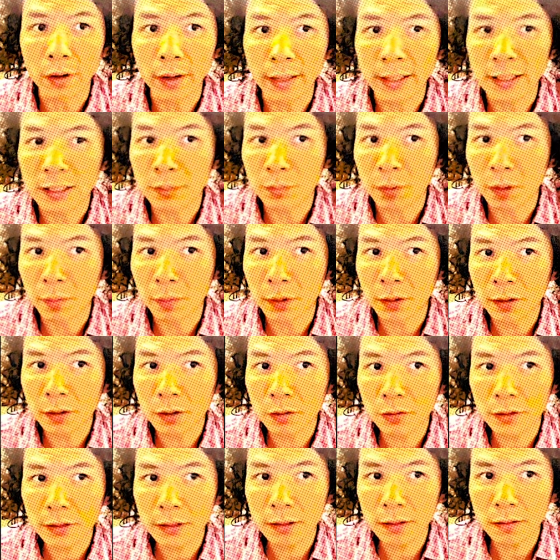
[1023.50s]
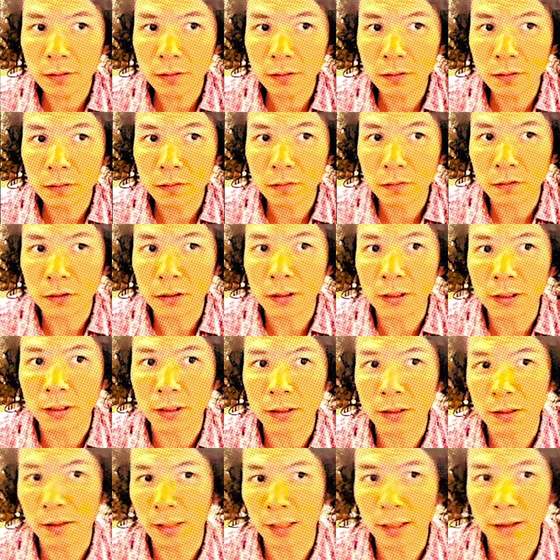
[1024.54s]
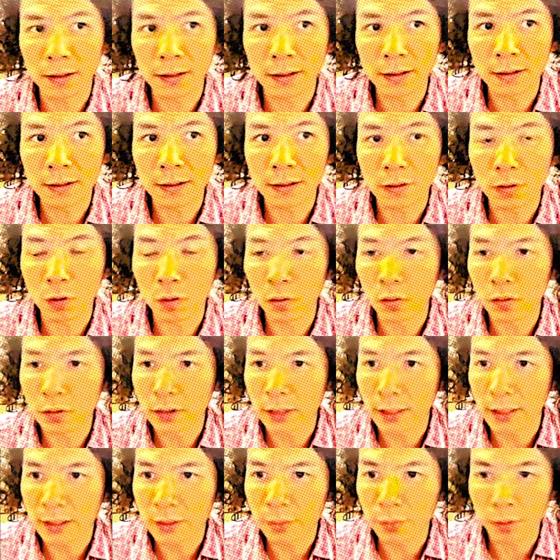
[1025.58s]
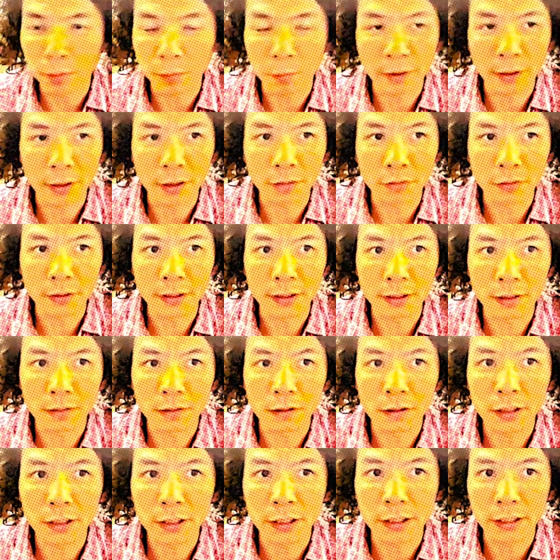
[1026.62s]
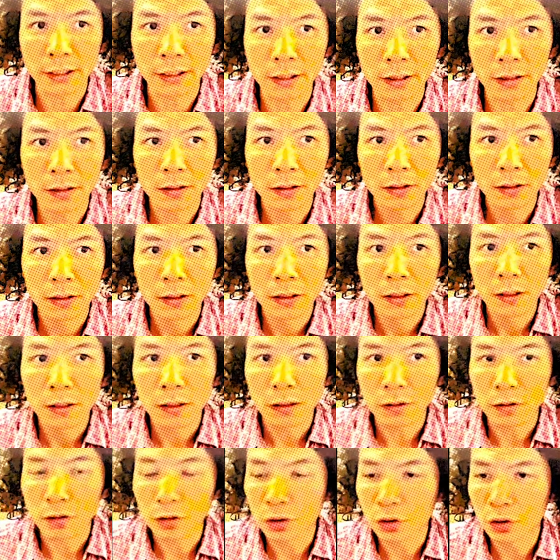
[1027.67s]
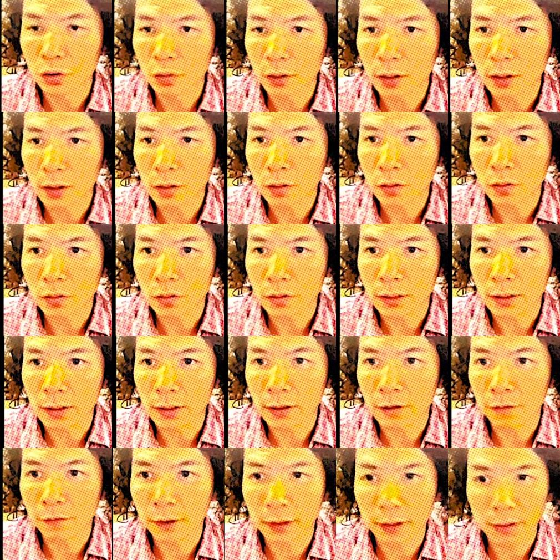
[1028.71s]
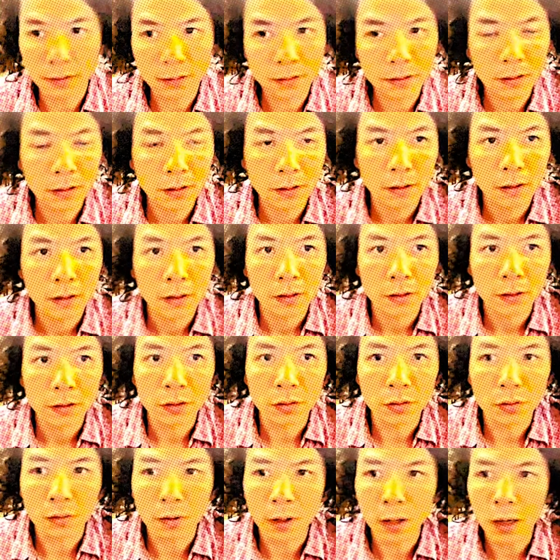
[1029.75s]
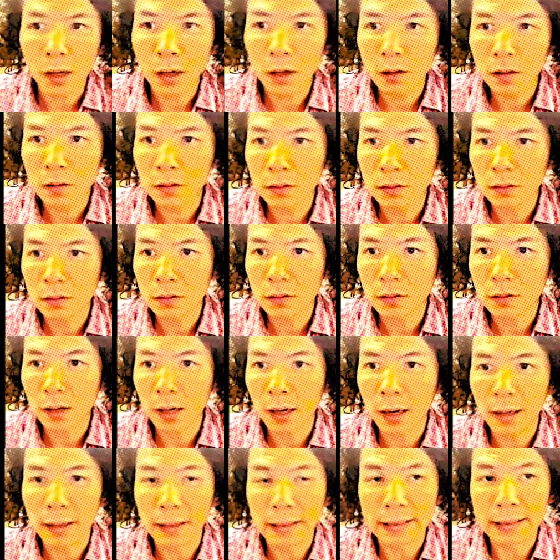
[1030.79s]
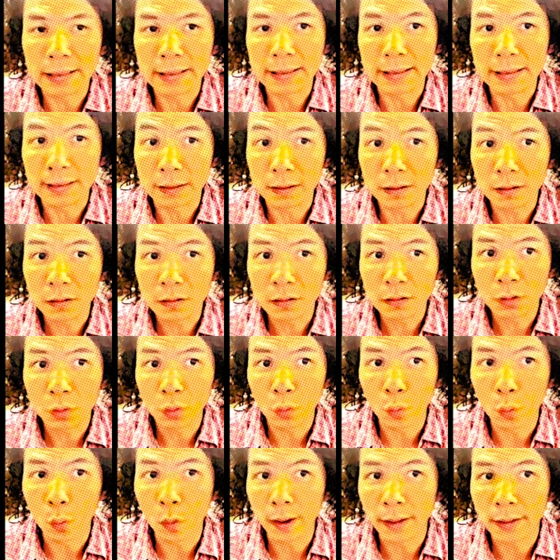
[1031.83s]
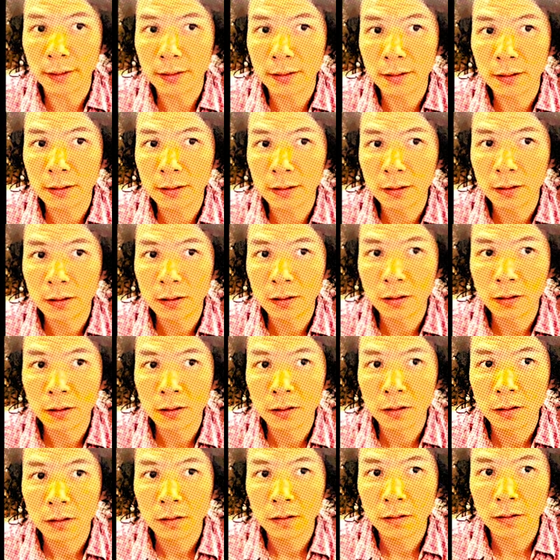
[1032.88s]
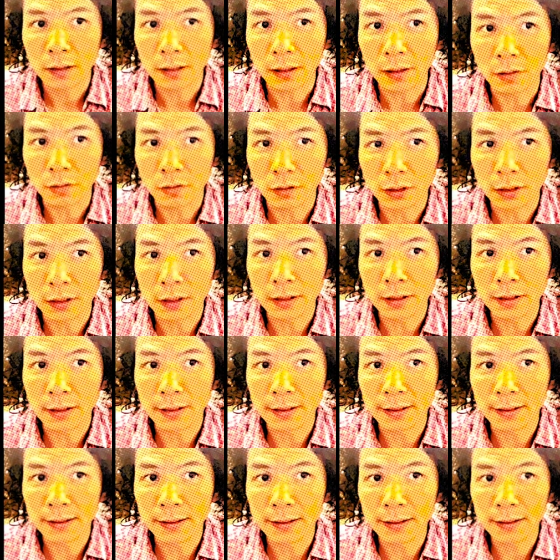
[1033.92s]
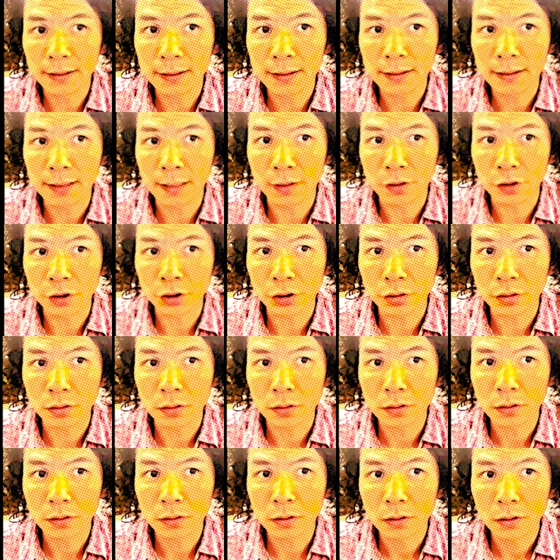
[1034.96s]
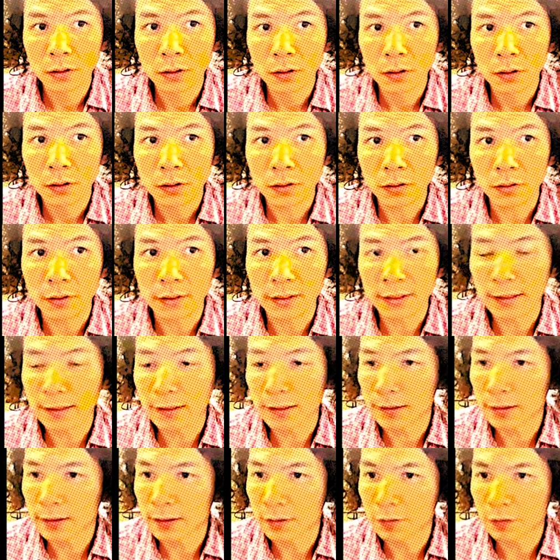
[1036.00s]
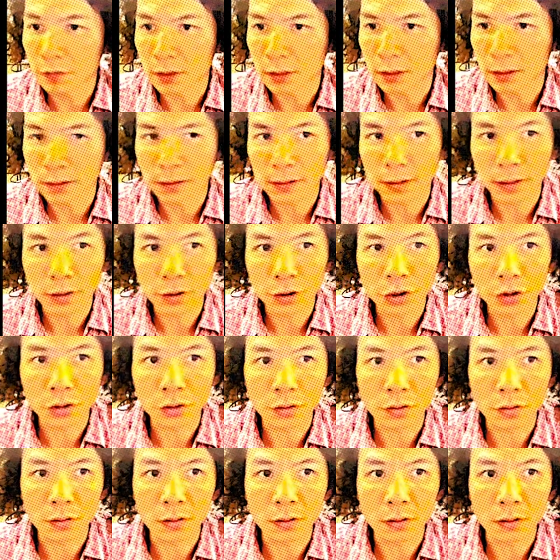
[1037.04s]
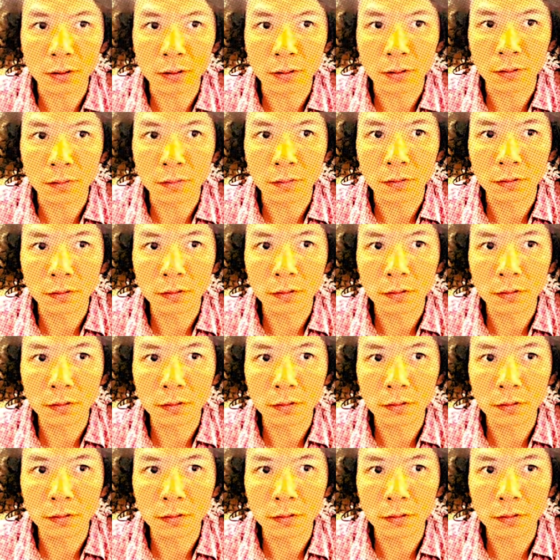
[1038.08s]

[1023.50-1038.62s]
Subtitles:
experimental result, which is I listed all the experimental results here, and you wanna know the difference. So how I did was in this section. So this is different section, and if you